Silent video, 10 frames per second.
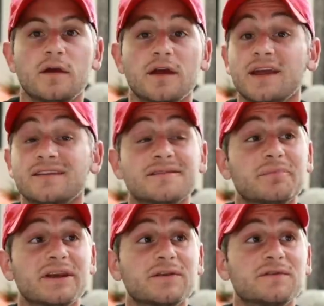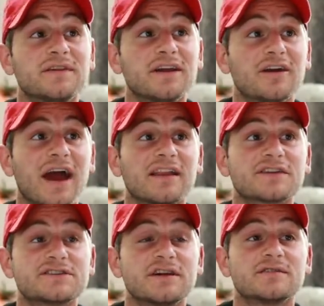And some big news here,
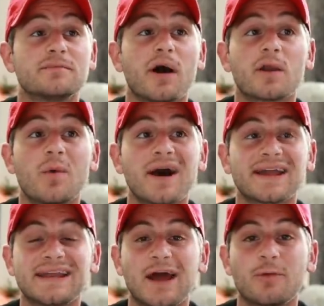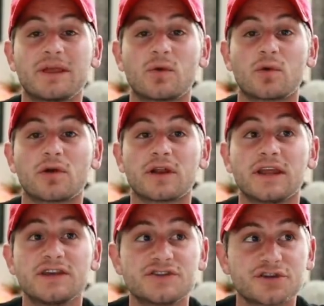Alex shared the Model Y can now be ordered
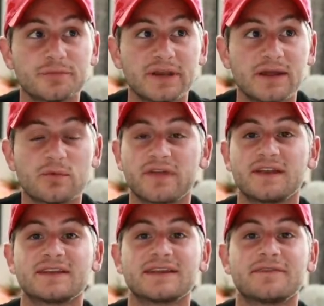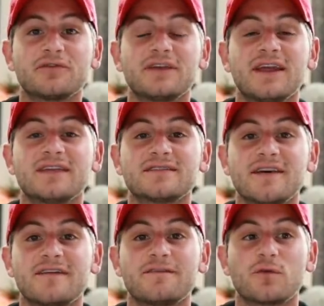in Germany with a delivery date
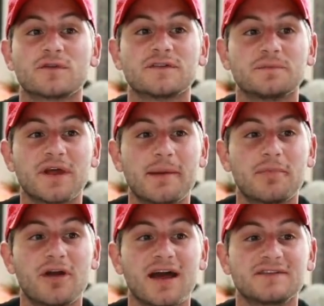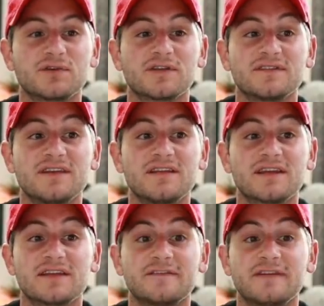set for September. As you can see, the
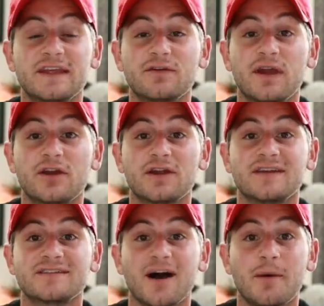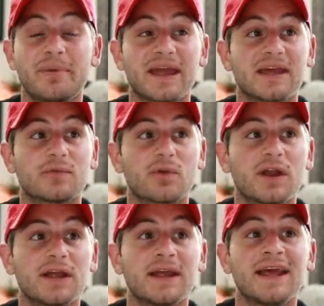configurator is up and
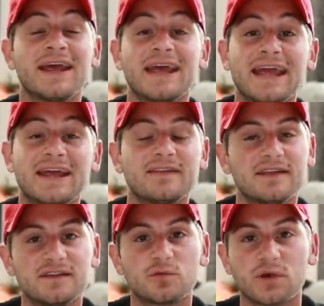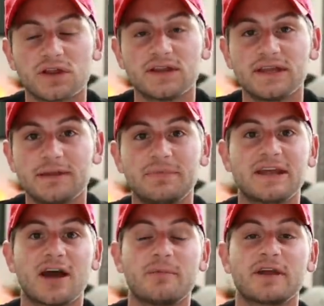running, and these will indeed be
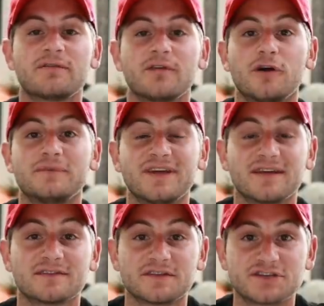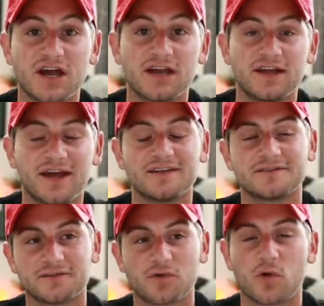coming from Tesla China,
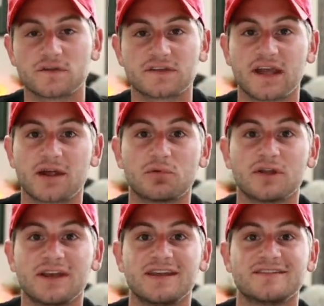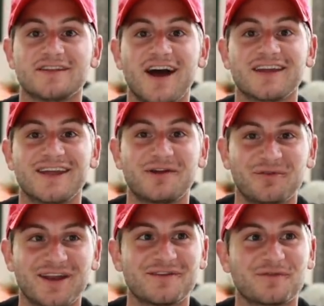as of course, Giga Berlin is not yet
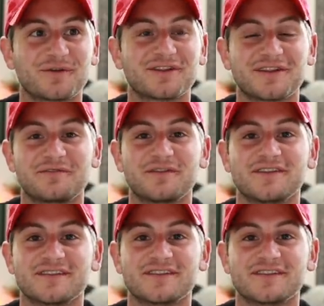ready for deliveries in